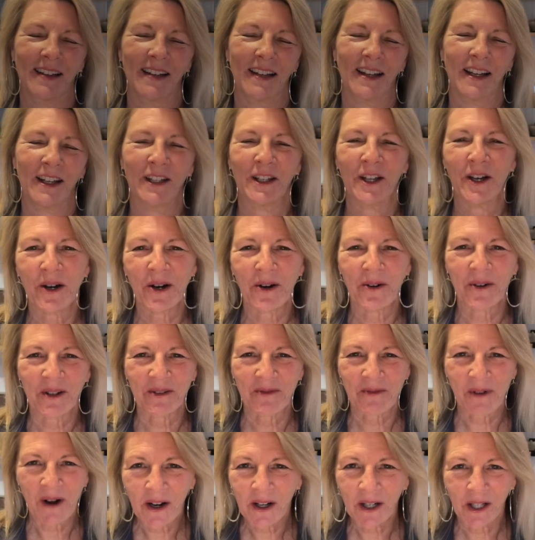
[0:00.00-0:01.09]
Hello and
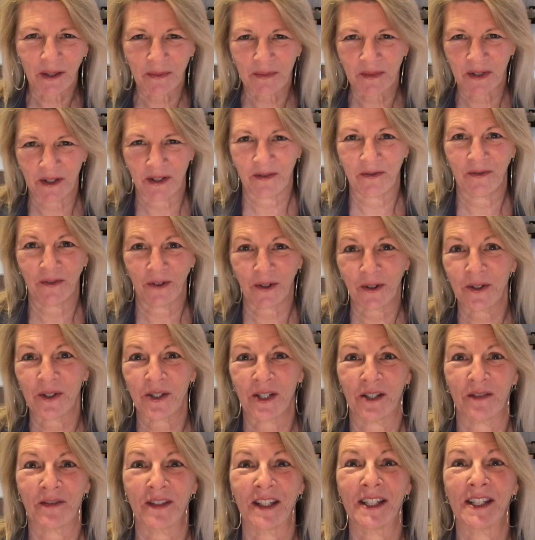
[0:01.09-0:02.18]
welcome to the first
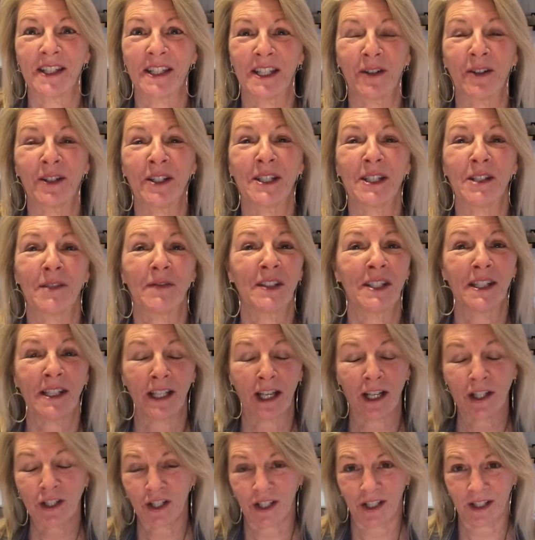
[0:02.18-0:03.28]
of these series of
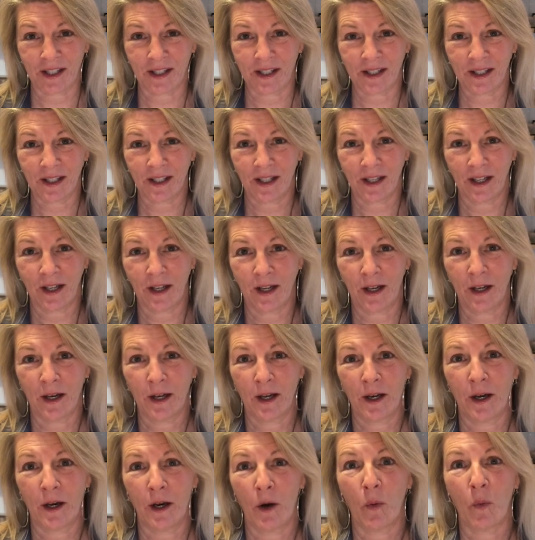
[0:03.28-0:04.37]
discussions
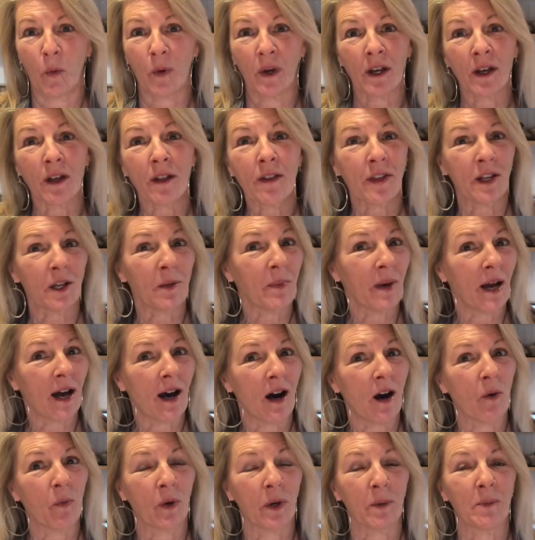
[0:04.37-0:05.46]
with and
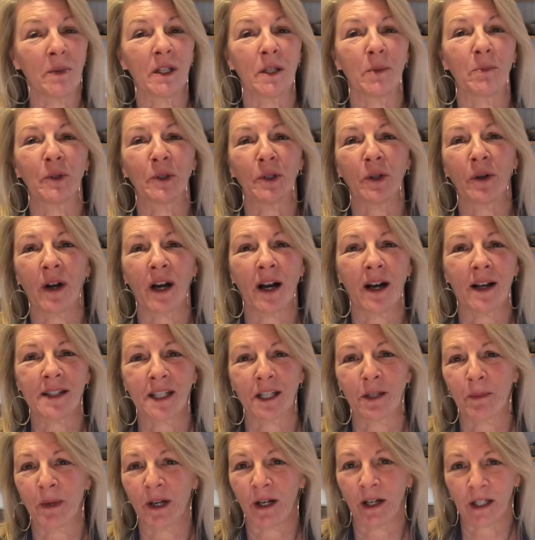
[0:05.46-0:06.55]
about women in bluegrass and
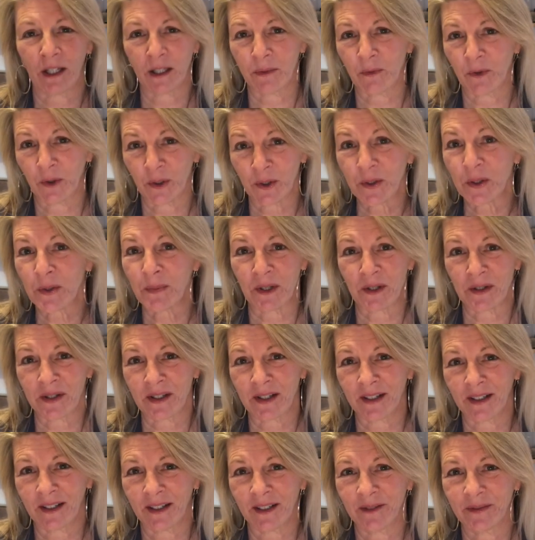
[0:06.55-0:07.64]
American roots
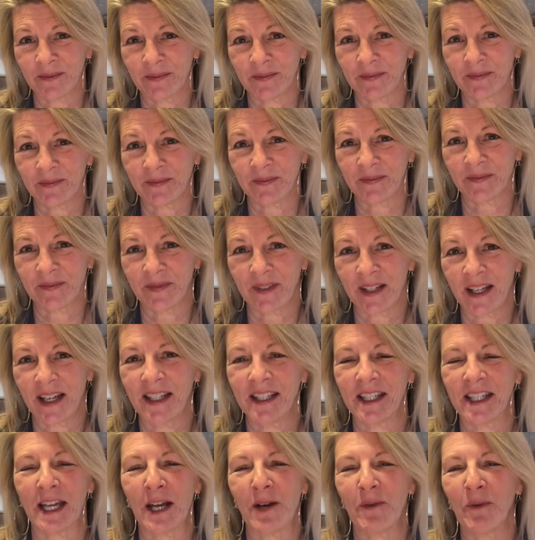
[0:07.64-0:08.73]
music.
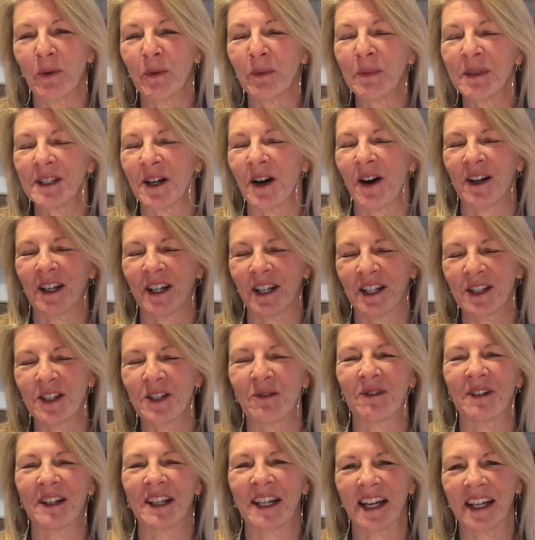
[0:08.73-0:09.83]
Today we'll be talking to
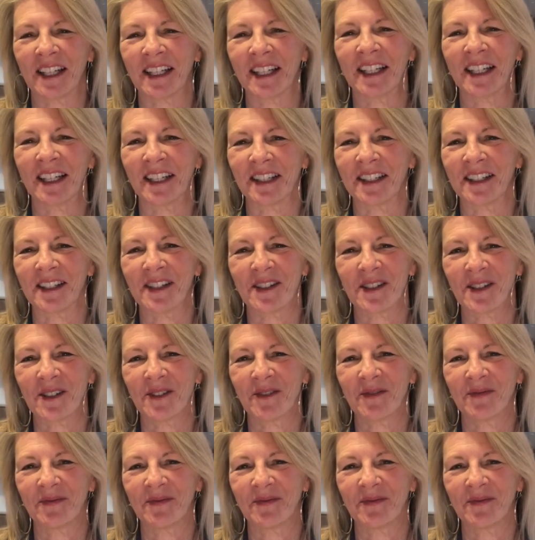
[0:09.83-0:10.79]
RHIANNON GIDDENS.